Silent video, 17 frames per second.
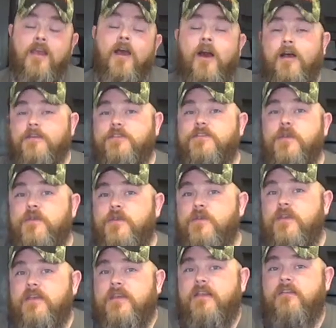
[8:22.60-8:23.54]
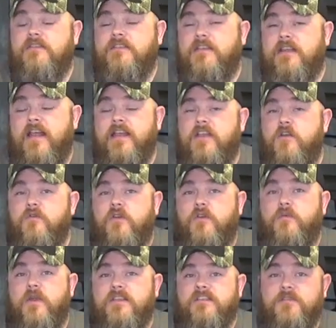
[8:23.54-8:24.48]
Also, you can give us a like
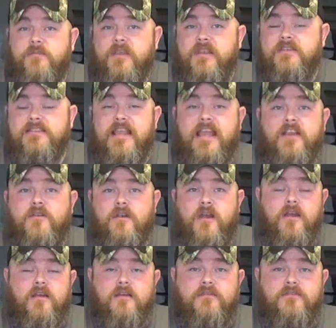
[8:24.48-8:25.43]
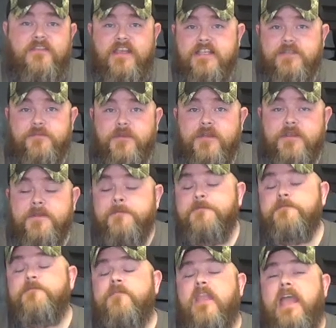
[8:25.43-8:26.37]
over Recipes That Crock on Facebook,
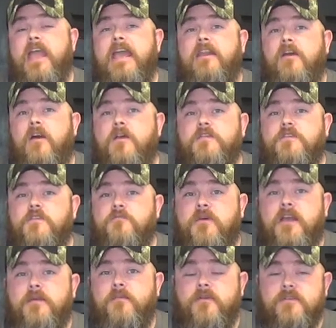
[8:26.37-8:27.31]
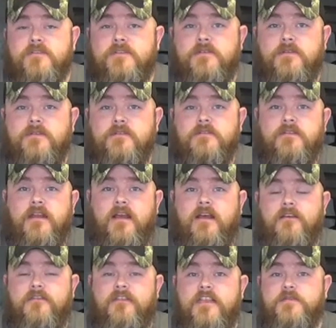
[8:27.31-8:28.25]
and also my personal
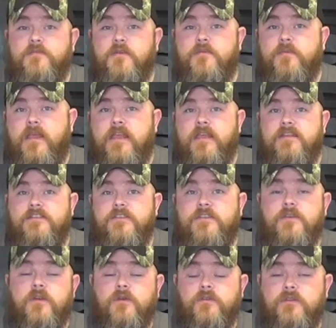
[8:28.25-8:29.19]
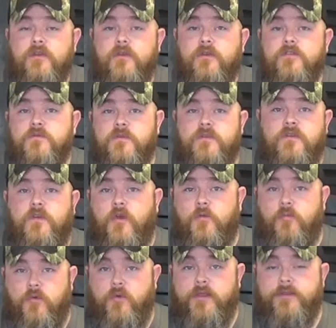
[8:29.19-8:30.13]
uh, Facebook page, Goode Ole Tunes with Goode
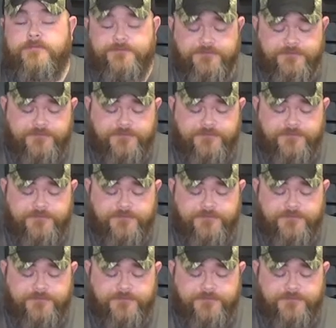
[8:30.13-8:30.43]
Ole Boy,